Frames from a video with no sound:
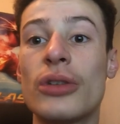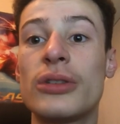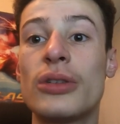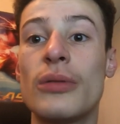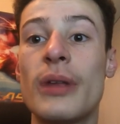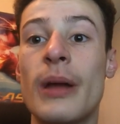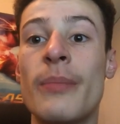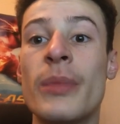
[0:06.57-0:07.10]
so
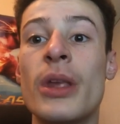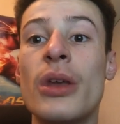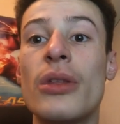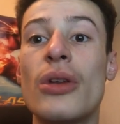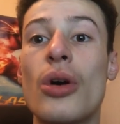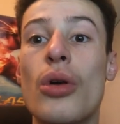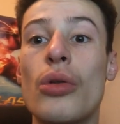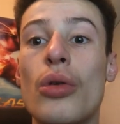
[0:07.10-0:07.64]
that the
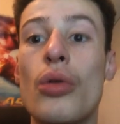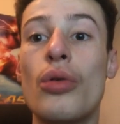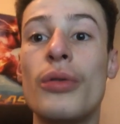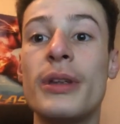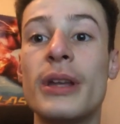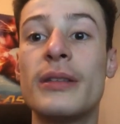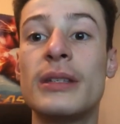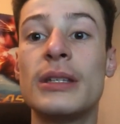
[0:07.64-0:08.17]
whole
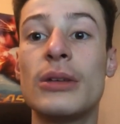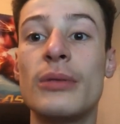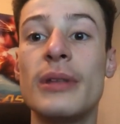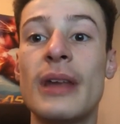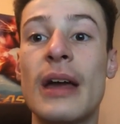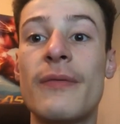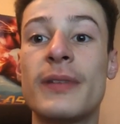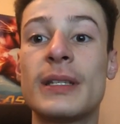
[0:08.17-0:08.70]
audience is only
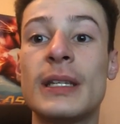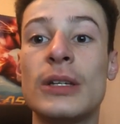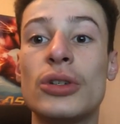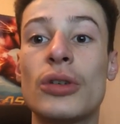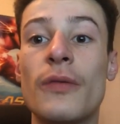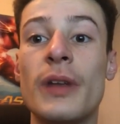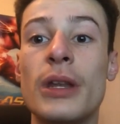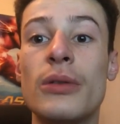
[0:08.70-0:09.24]
there for
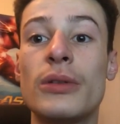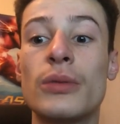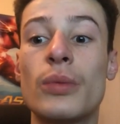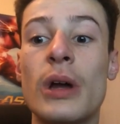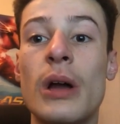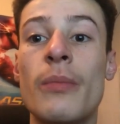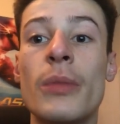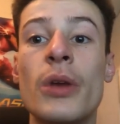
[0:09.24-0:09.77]
Slingshot videos as
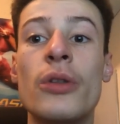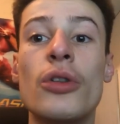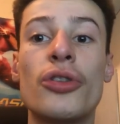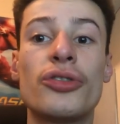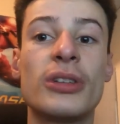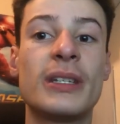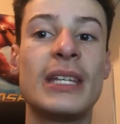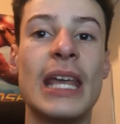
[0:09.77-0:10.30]
well, not
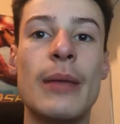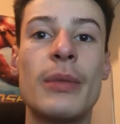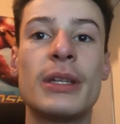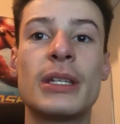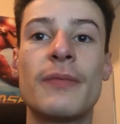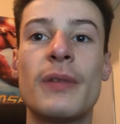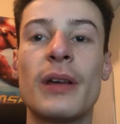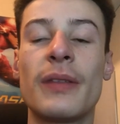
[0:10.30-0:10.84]
just gaming and
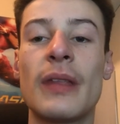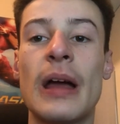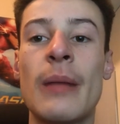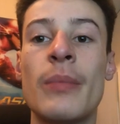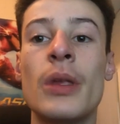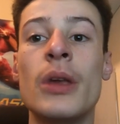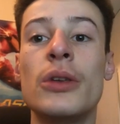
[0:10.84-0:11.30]
stuff like that.